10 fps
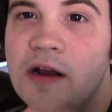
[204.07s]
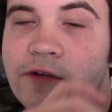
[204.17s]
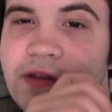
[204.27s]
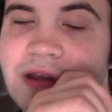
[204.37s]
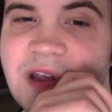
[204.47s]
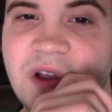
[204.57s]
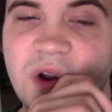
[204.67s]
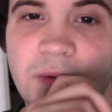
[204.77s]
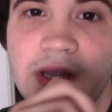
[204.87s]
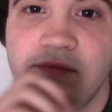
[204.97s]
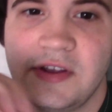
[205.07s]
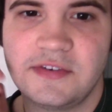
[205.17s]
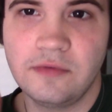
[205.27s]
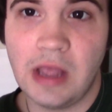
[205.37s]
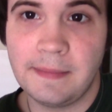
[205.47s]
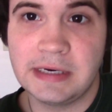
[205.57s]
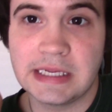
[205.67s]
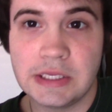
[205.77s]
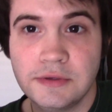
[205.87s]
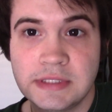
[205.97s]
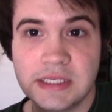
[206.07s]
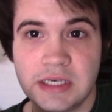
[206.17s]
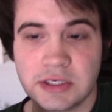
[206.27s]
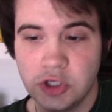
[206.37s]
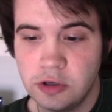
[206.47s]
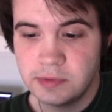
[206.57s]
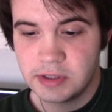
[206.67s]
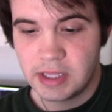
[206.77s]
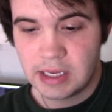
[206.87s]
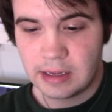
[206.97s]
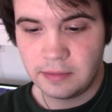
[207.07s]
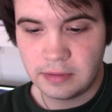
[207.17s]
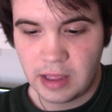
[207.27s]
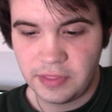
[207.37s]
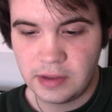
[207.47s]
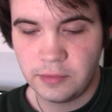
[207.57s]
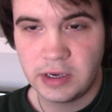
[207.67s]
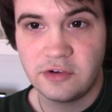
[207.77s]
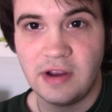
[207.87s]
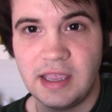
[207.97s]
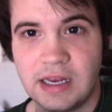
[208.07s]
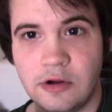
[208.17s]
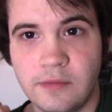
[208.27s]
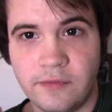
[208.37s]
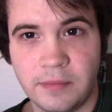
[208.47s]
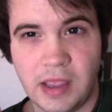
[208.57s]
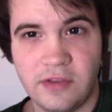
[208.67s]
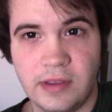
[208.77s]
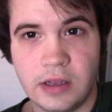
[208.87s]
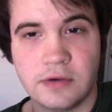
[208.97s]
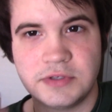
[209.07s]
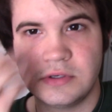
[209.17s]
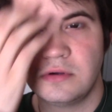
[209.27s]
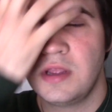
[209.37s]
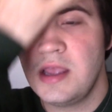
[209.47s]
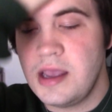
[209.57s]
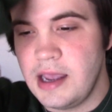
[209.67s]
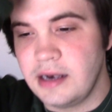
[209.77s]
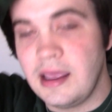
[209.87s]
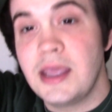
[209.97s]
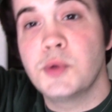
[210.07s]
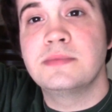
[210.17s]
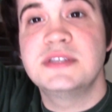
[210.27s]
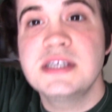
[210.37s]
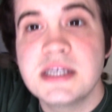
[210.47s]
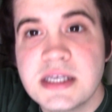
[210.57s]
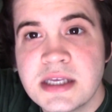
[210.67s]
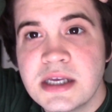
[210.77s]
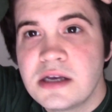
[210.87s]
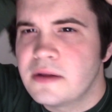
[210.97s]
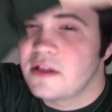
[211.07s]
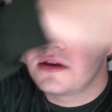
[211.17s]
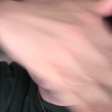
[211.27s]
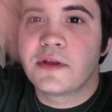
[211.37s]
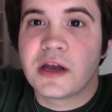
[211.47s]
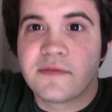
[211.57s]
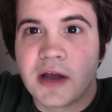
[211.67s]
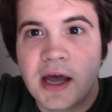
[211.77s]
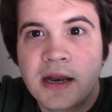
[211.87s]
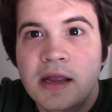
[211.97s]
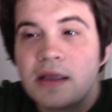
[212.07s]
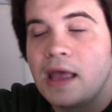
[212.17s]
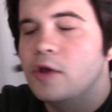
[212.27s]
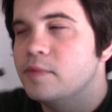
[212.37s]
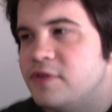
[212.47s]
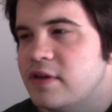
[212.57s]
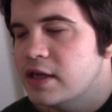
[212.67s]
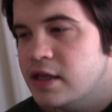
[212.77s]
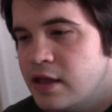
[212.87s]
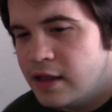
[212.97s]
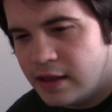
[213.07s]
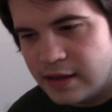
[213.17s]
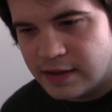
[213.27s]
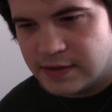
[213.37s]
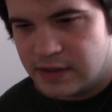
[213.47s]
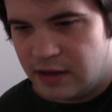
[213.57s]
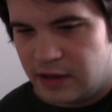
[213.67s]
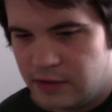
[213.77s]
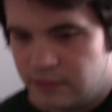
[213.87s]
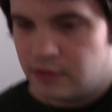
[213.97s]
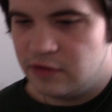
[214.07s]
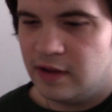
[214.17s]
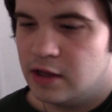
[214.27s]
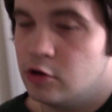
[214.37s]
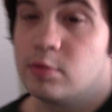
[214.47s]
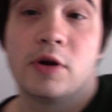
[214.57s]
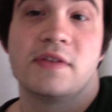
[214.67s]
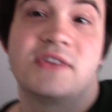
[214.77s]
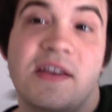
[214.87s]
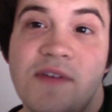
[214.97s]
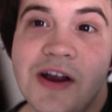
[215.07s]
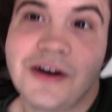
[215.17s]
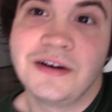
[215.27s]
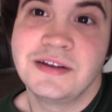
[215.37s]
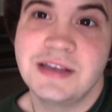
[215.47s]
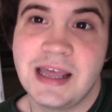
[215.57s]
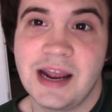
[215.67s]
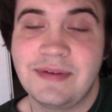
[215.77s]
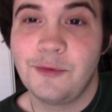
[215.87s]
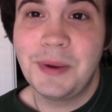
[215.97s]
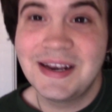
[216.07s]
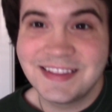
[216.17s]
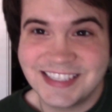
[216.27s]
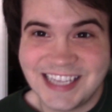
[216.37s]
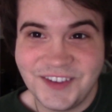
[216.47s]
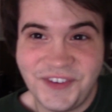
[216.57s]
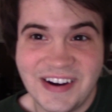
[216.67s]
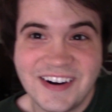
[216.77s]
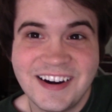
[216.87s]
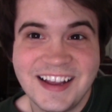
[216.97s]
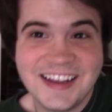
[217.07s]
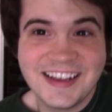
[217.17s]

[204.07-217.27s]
a Korean festival happening in Houston in October that I think we're gonna try and get a group from KSA to go to, and KUMC, oh, that's another thing I forgot. KUMC is taking a group to go to the state fair, and I've never been to the state fair,